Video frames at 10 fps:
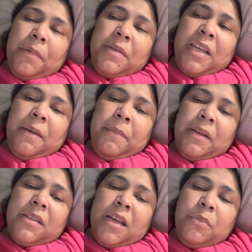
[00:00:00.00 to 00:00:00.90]
I'm taking my
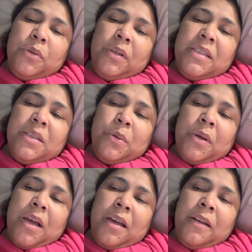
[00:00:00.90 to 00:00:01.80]
time to listen to
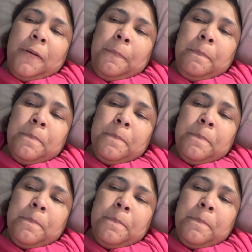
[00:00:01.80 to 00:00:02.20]
God and